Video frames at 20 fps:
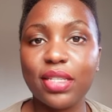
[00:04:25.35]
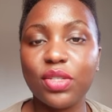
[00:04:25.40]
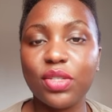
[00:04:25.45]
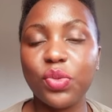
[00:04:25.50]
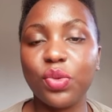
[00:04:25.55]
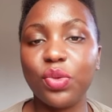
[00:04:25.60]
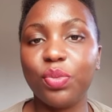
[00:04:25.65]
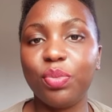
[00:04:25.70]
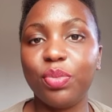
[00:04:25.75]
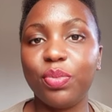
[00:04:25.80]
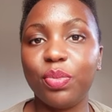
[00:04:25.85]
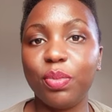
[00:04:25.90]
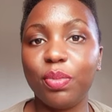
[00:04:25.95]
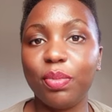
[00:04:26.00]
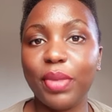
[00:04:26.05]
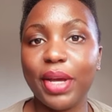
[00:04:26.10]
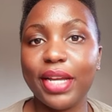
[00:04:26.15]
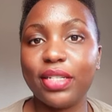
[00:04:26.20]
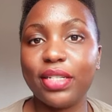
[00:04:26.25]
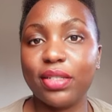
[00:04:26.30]
This will
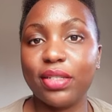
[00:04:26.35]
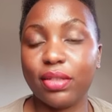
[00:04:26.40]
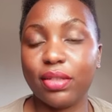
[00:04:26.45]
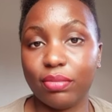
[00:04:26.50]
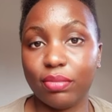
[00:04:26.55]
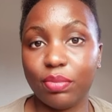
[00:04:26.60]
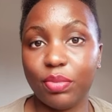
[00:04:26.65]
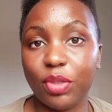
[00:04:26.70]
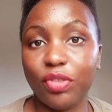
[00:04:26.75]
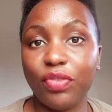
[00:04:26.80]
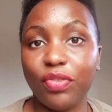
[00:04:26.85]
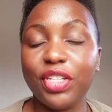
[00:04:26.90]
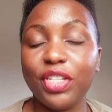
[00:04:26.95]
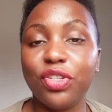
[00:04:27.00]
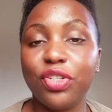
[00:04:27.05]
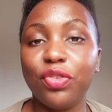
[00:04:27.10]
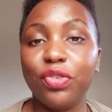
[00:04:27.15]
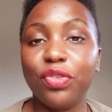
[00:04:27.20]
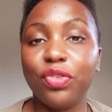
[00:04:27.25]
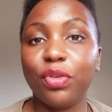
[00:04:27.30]
might
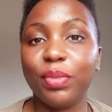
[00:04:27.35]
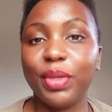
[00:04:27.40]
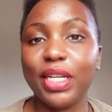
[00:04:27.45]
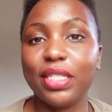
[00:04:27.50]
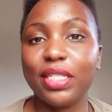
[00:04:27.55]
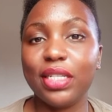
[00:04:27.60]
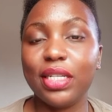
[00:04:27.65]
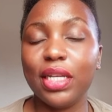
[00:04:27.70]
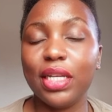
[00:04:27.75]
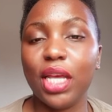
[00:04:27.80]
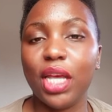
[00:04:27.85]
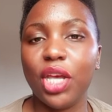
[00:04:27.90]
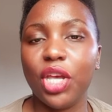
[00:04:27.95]
prevent you from getting